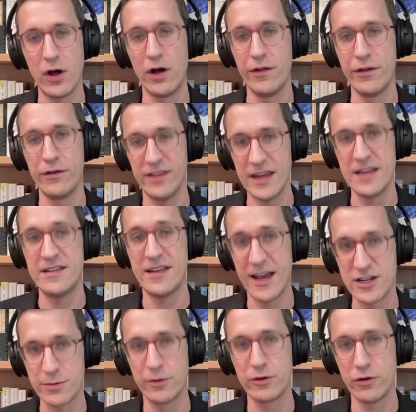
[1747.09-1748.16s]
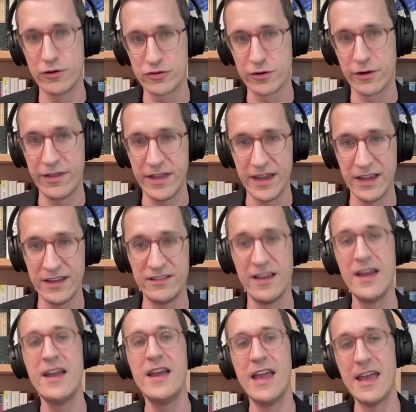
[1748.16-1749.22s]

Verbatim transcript: all those intangible cultural things, mm-hmm.